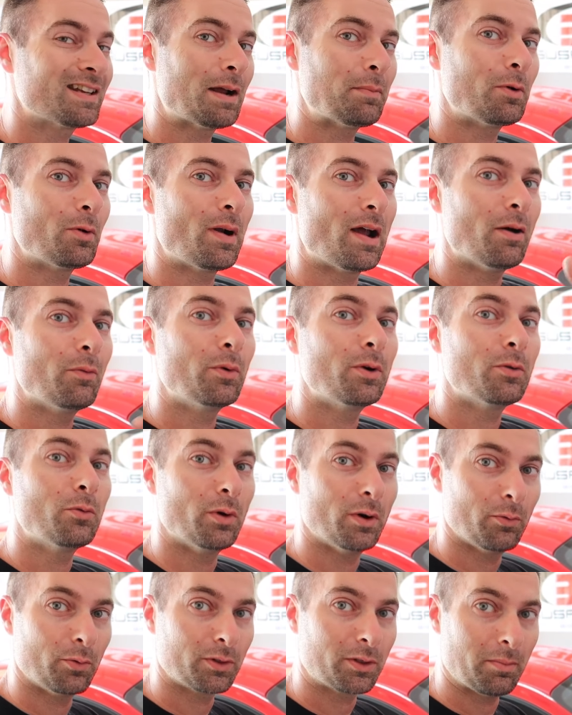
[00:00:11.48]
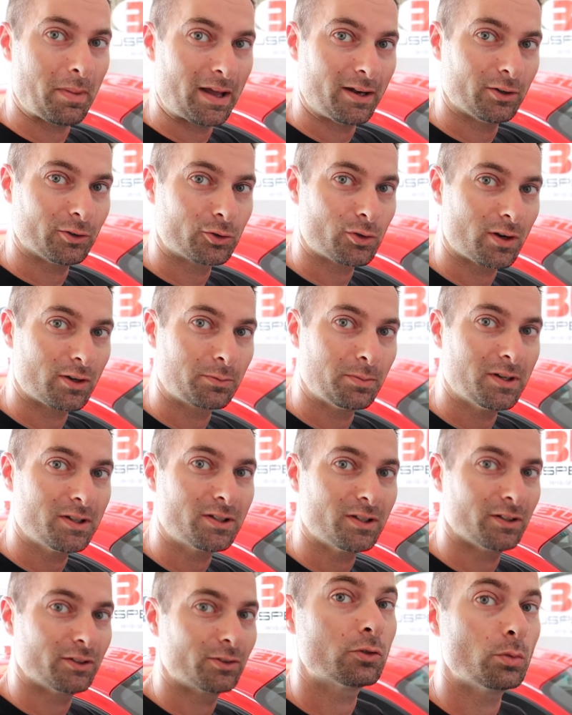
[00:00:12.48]
time around, we went with the manual
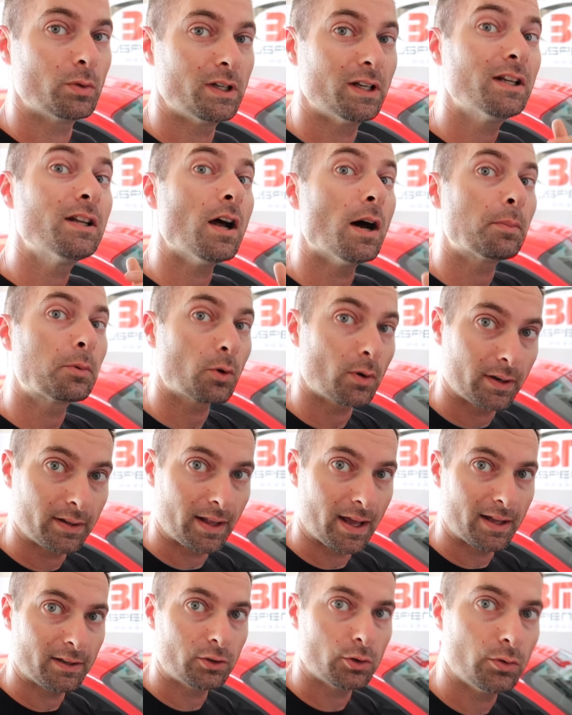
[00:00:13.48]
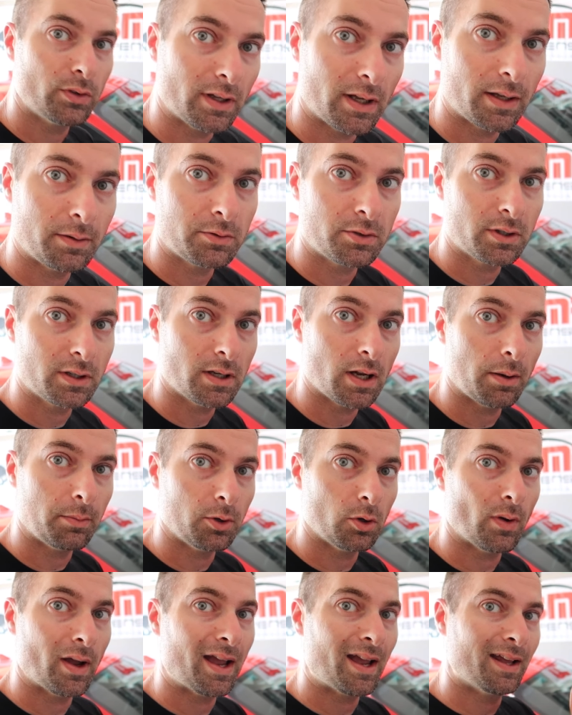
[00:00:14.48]
transmission. So we did upgrade that to the
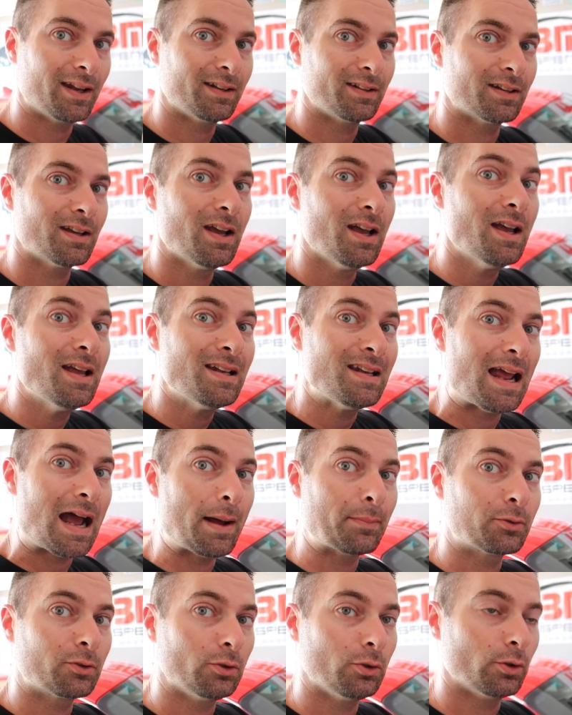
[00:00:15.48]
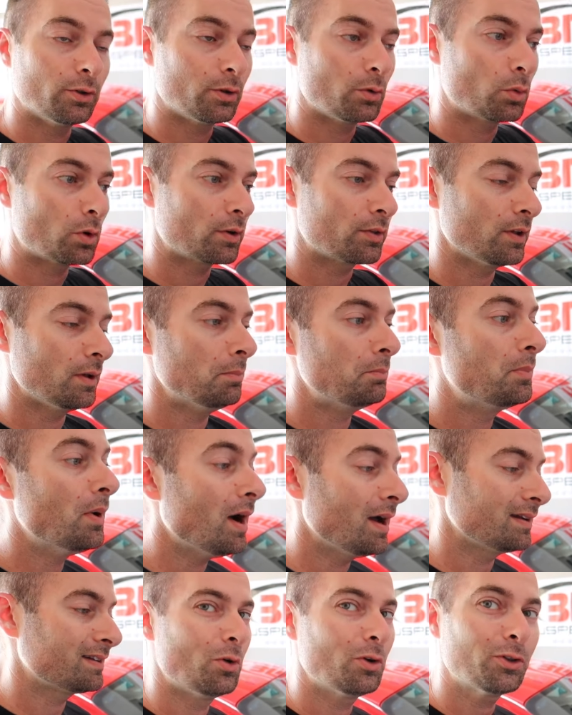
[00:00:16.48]
MGW and absolutely worth it.
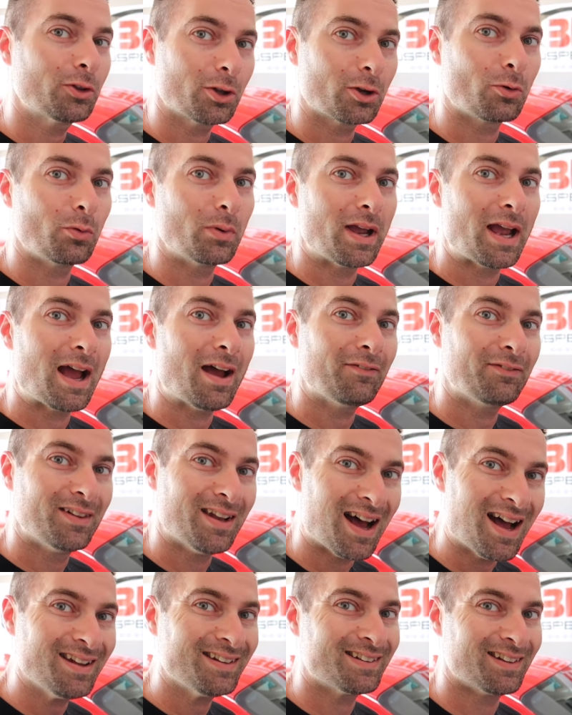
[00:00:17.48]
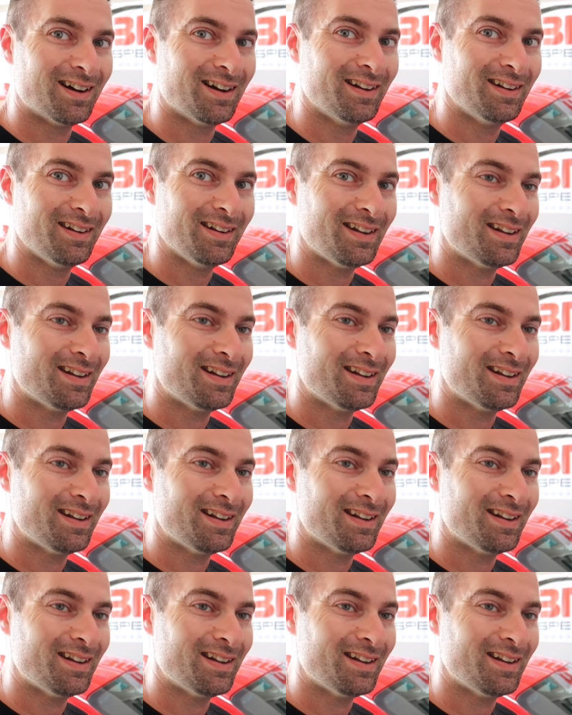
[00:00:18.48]
But one thing we have not done